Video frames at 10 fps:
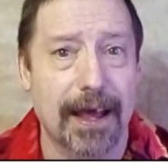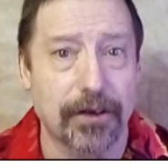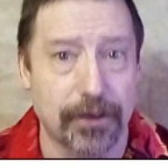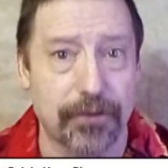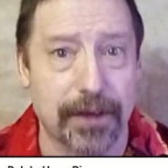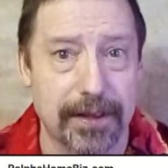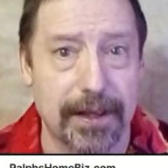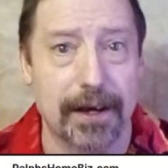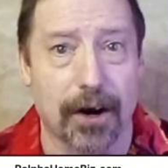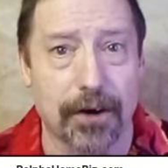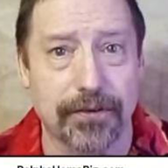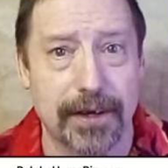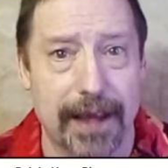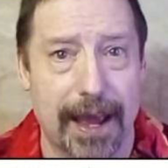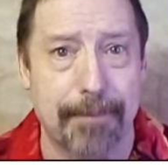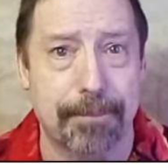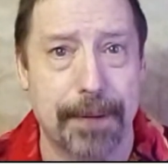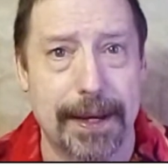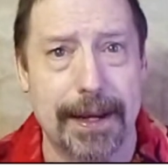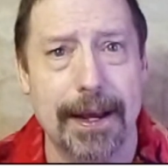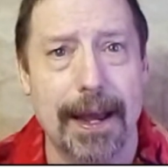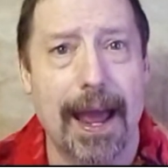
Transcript: using the RTMP.